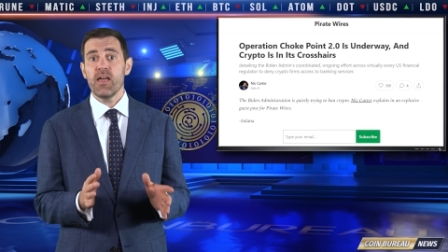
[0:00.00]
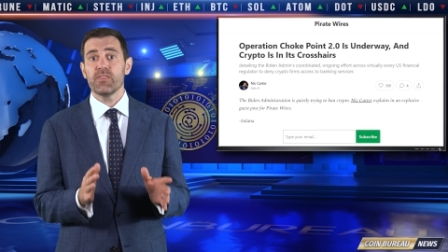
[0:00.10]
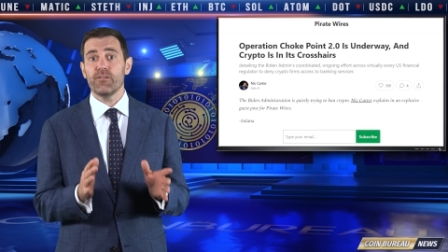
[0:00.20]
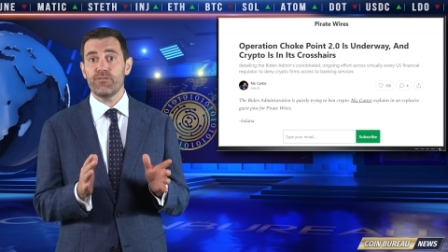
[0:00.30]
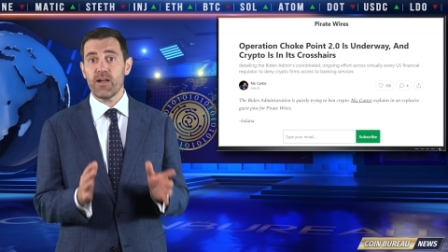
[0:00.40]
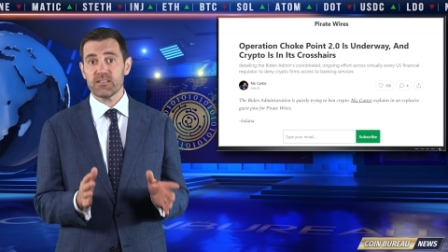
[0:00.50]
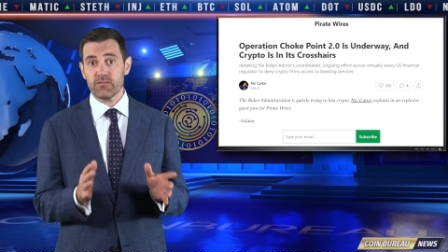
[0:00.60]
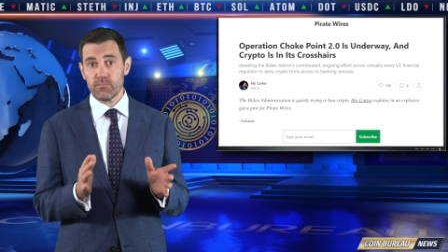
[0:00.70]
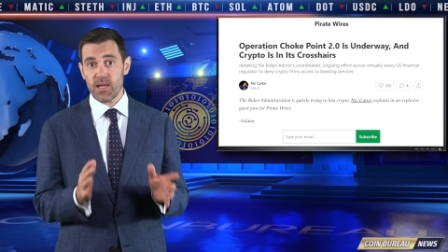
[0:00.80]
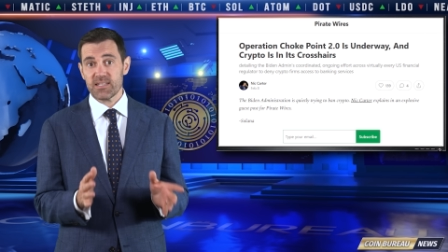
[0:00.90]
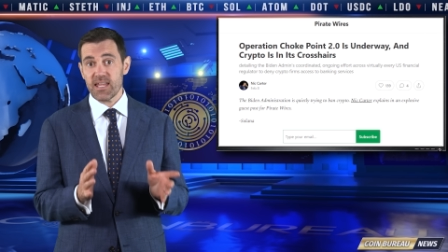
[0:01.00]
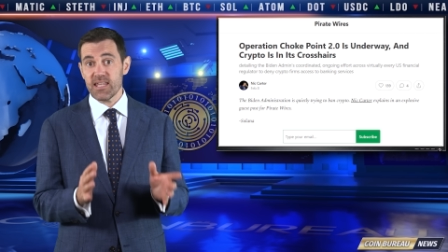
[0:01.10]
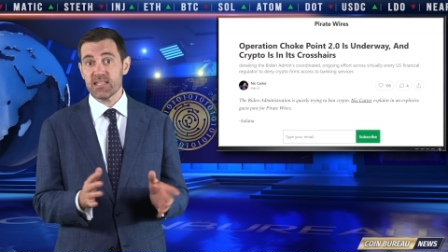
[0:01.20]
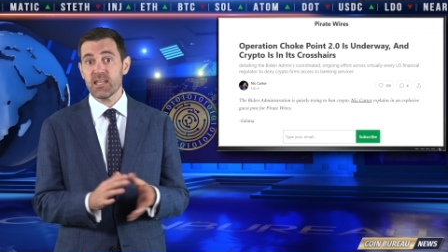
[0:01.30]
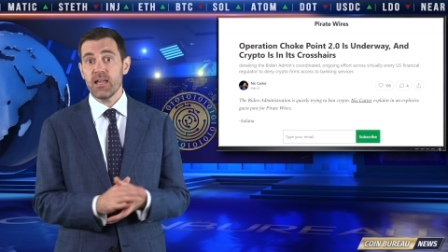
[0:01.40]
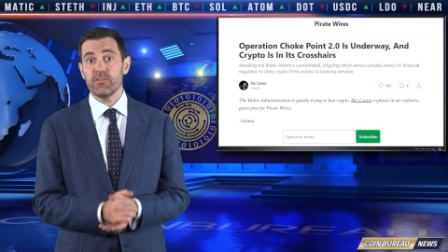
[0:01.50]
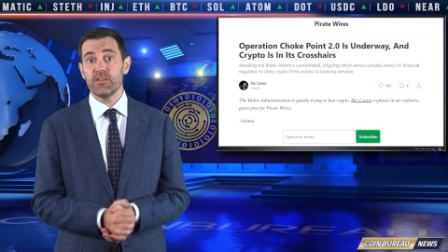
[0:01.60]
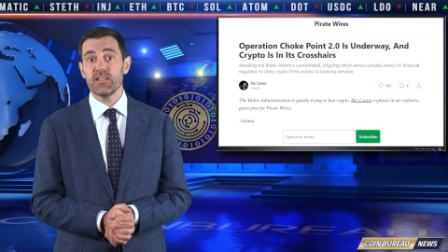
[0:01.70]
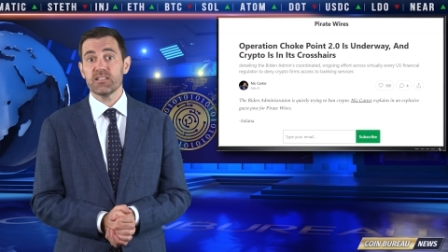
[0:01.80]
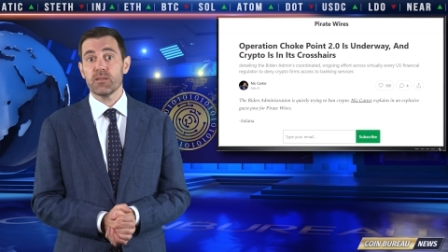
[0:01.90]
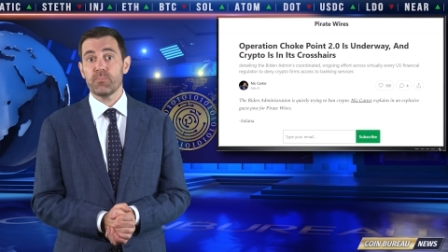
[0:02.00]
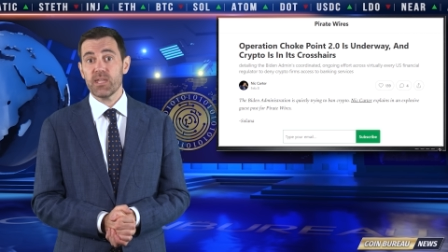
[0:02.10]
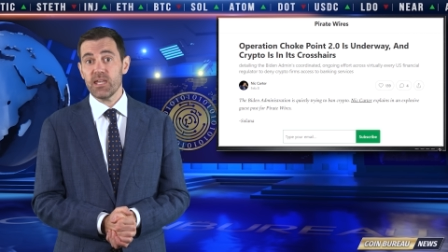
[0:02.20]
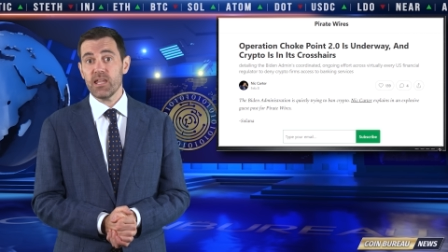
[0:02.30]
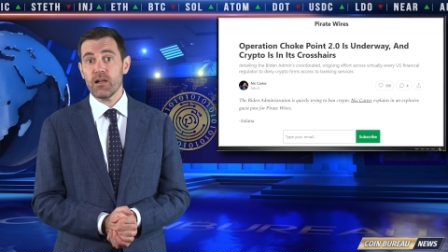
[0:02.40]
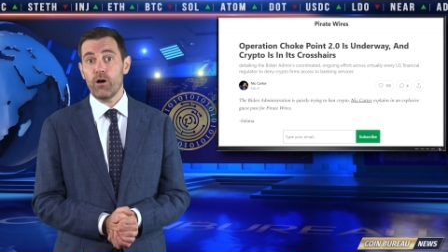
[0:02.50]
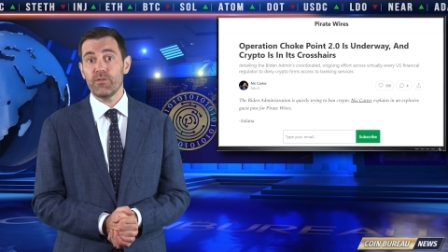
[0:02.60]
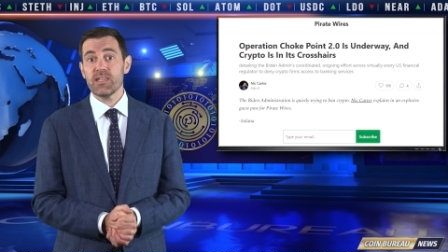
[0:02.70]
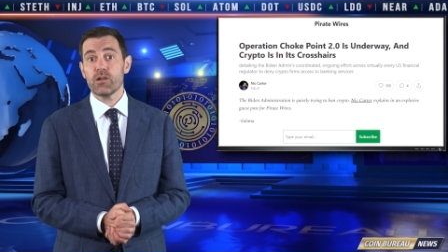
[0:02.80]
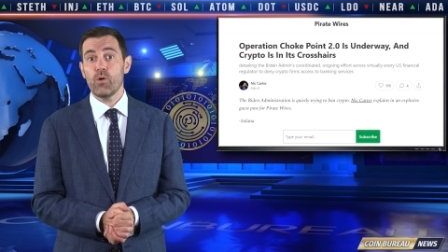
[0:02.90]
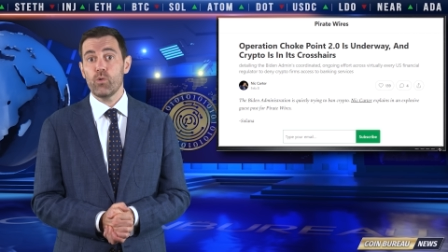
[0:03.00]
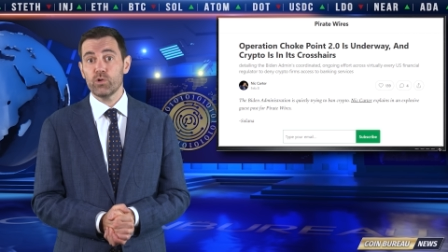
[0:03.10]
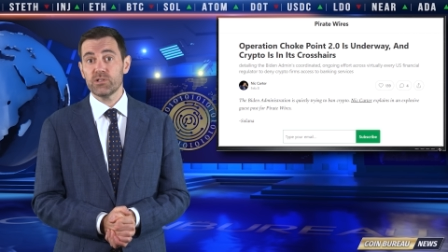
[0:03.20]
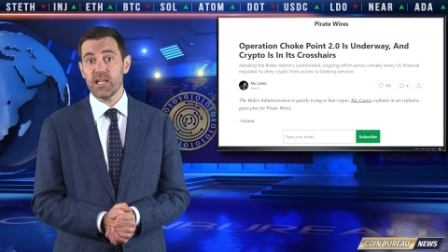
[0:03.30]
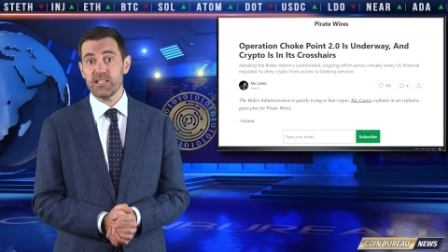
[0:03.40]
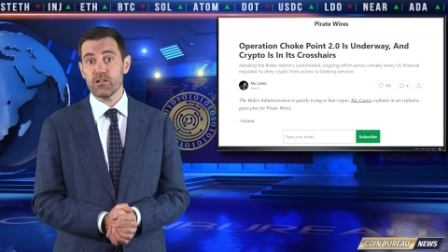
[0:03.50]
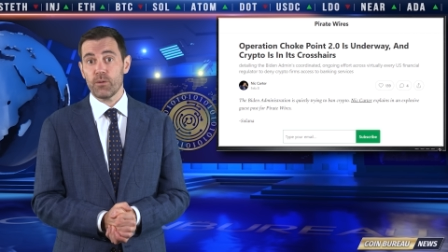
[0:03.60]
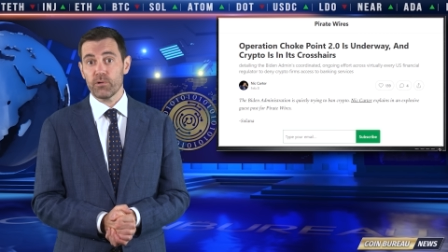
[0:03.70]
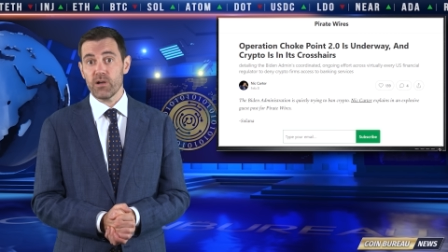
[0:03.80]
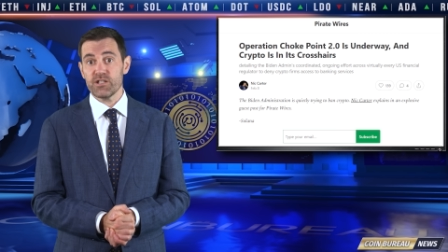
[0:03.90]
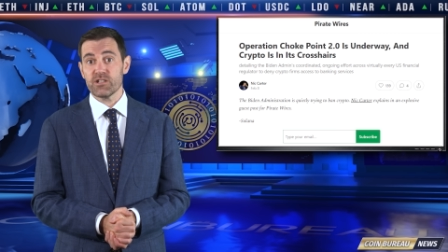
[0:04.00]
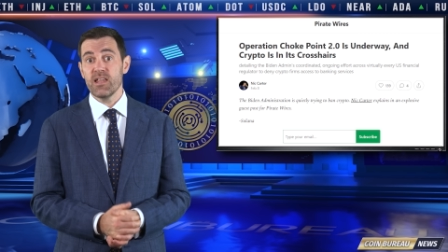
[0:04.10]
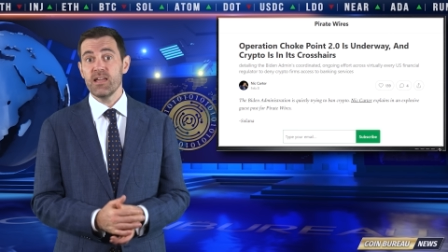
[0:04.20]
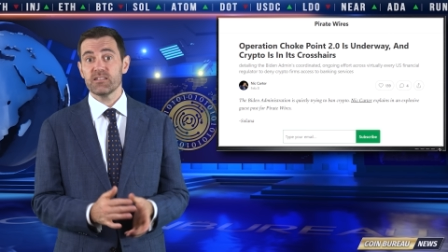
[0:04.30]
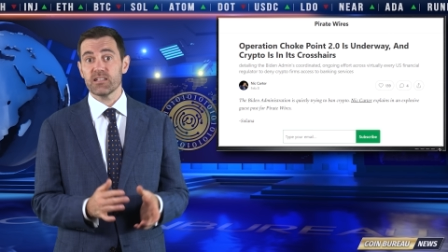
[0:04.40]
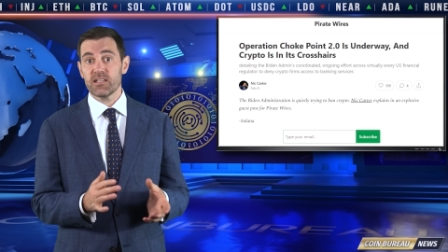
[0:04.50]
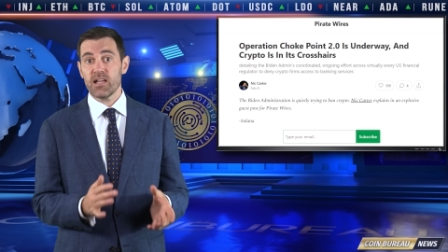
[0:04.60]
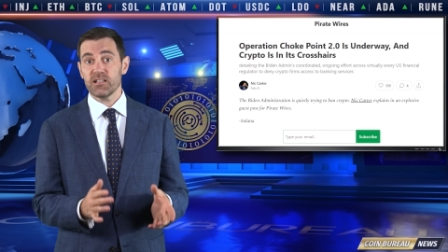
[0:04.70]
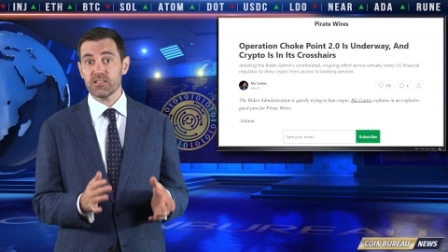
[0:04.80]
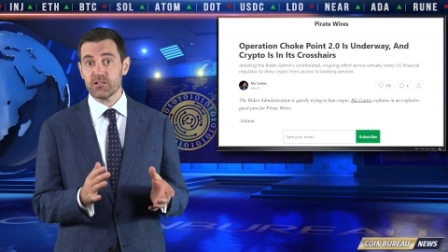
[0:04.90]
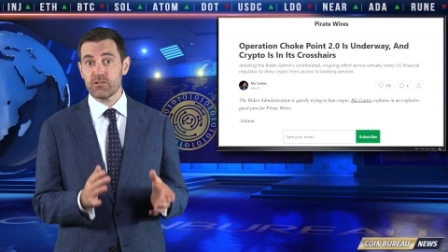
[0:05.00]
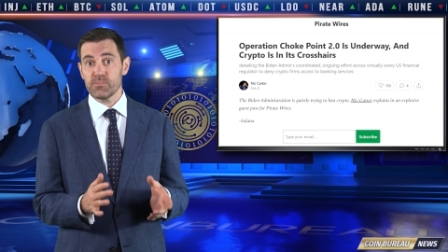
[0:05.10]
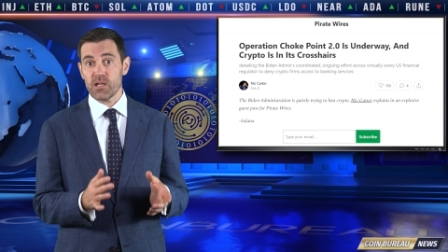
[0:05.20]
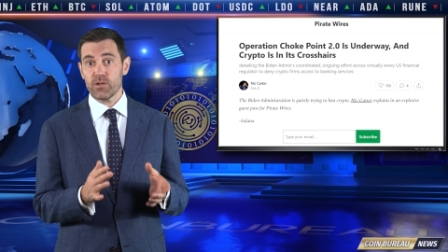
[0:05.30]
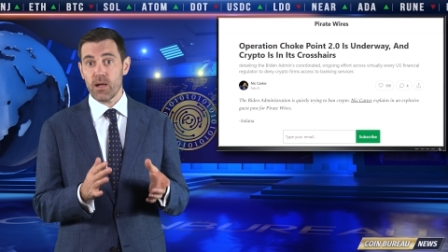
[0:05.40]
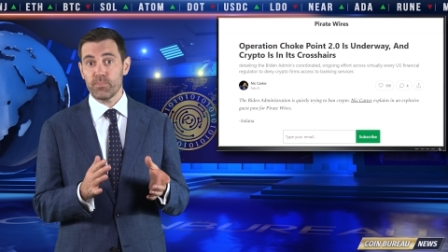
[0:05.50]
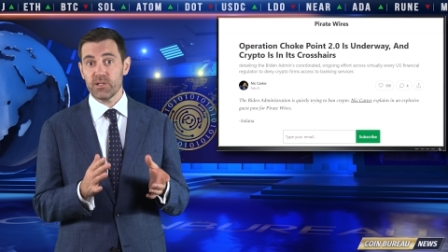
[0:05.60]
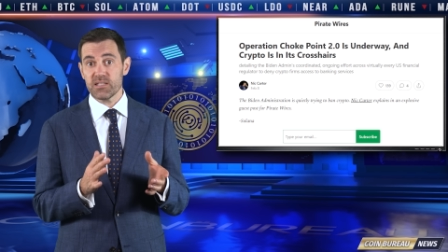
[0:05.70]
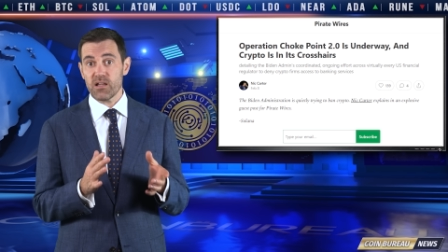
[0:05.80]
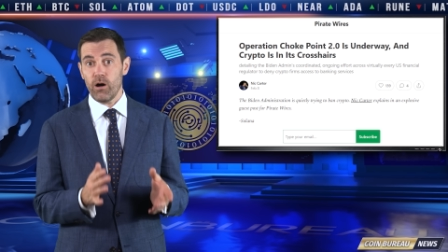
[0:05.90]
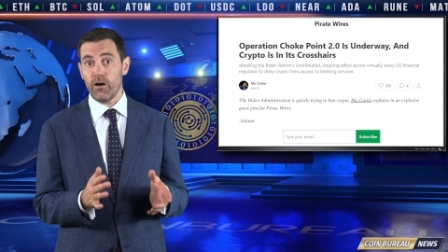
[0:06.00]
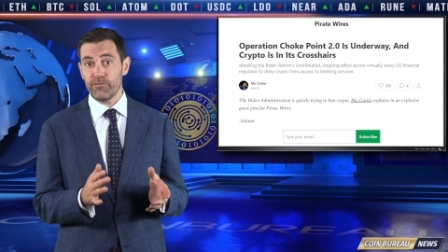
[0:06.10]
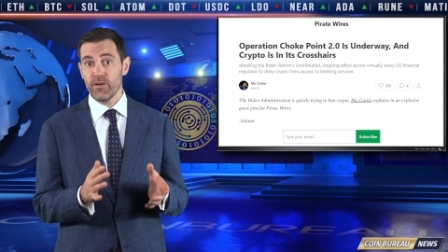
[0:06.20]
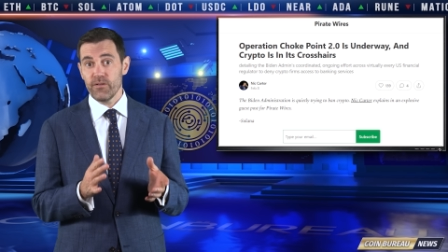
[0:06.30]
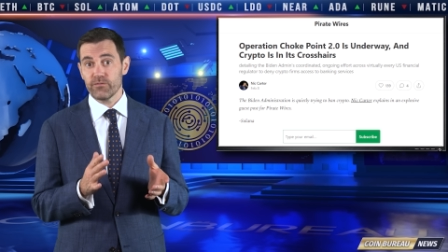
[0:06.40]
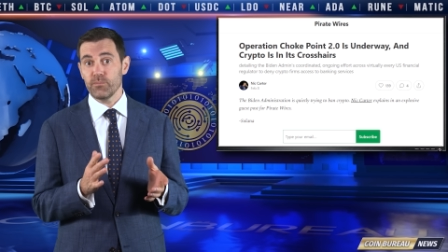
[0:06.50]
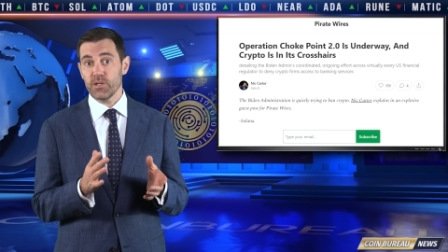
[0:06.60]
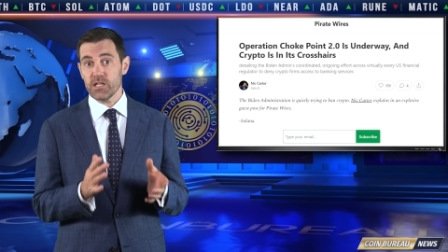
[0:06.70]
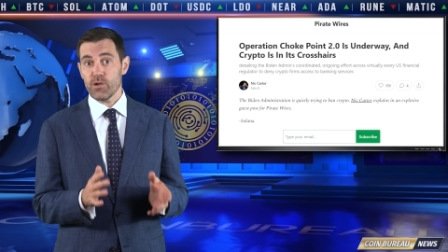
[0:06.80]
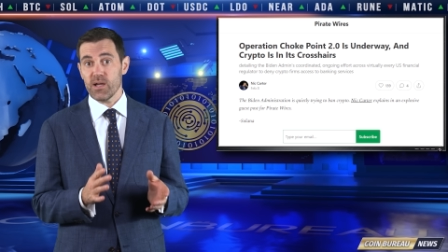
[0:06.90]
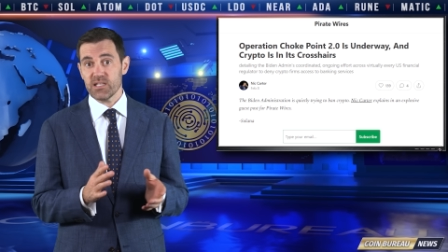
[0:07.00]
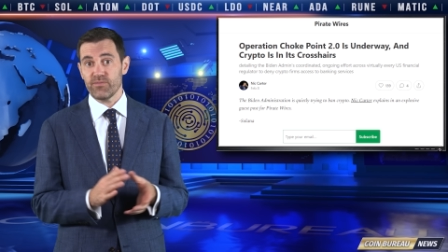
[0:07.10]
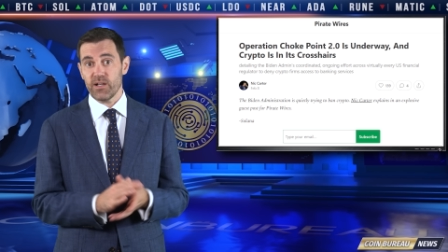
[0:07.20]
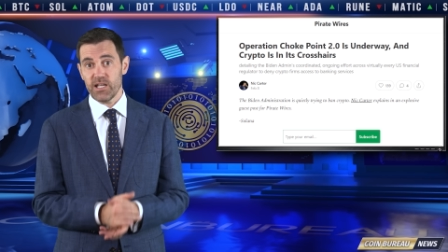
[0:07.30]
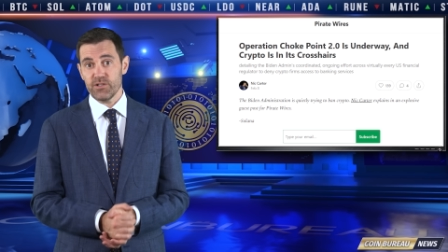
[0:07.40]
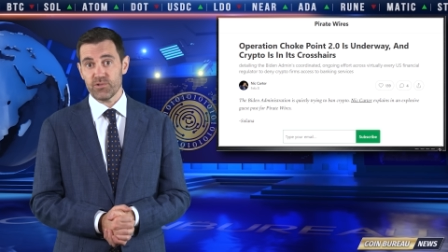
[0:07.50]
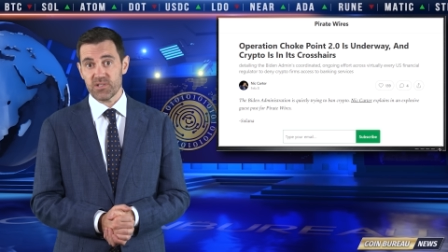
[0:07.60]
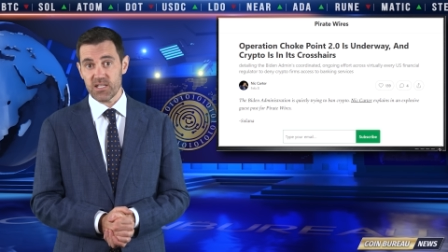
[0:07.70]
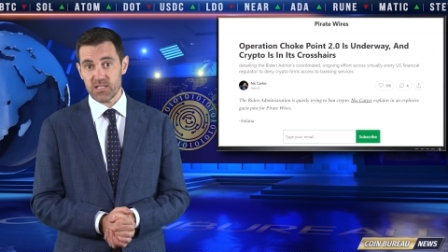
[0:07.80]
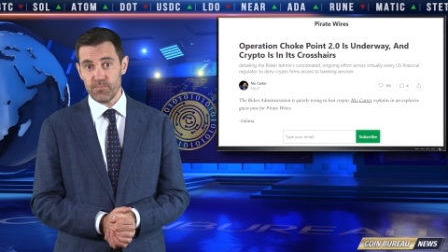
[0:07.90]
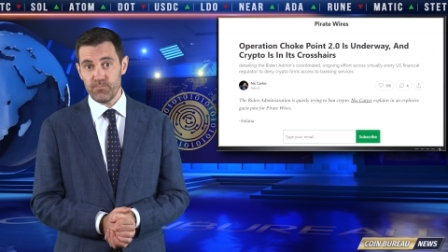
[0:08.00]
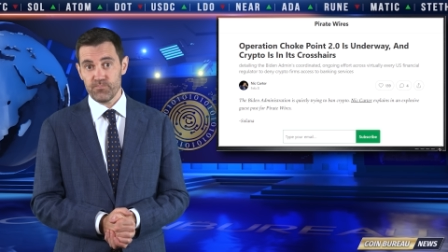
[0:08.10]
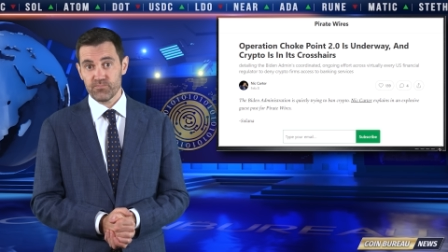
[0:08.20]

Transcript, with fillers: the fact of the matter is that it's the beginning of a coordinated operation to cut crypto companies off from the U S financial system.